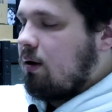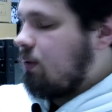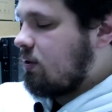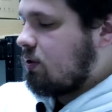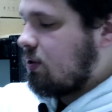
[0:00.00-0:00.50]

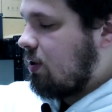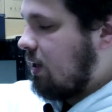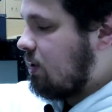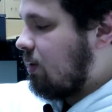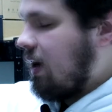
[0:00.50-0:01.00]
And rest
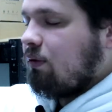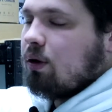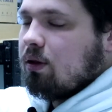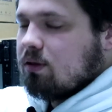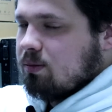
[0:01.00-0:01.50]
assured, I don't have
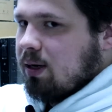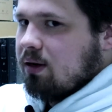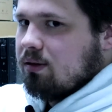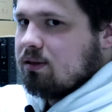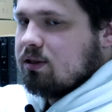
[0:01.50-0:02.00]
one of those
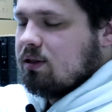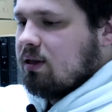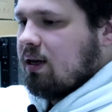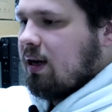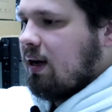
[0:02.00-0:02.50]
models
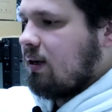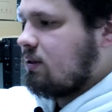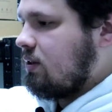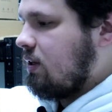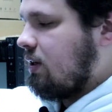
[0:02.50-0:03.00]
that
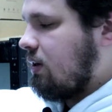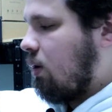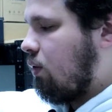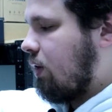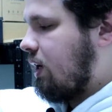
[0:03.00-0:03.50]
has the
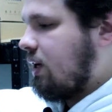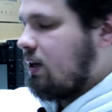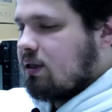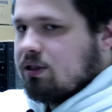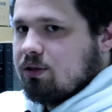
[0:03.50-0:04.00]

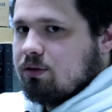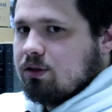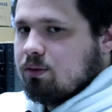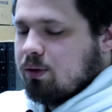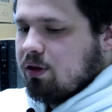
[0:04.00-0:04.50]
overheating
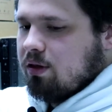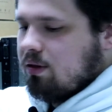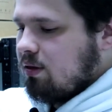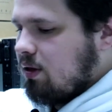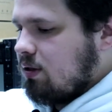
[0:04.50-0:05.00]
issues with
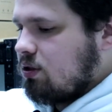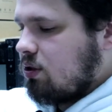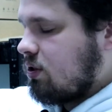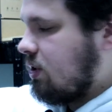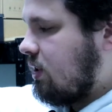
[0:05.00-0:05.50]
the
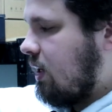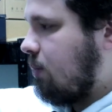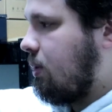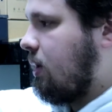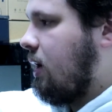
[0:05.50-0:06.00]
junction
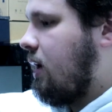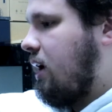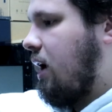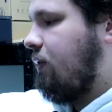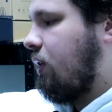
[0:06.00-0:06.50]
temp.
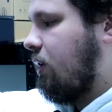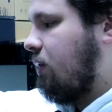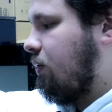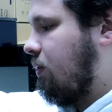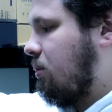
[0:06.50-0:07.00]
I've done
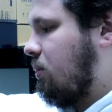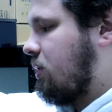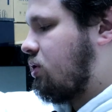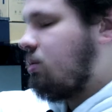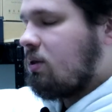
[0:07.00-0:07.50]

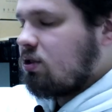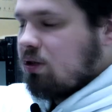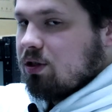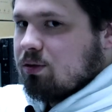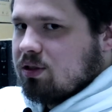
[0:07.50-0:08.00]
extremely
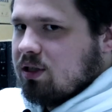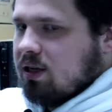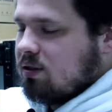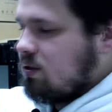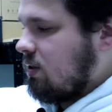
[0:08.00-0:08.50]
strenuous
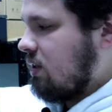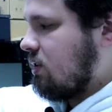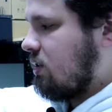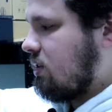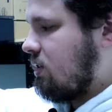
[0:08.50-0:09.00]
tests and
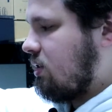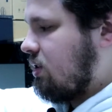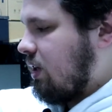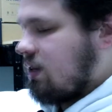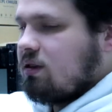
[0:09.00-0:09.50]
just
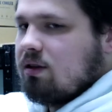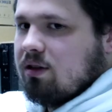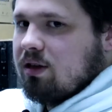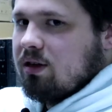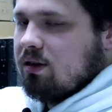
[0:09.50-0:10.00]
checked
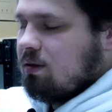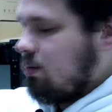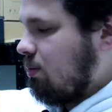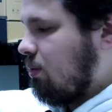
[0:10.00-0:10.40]
the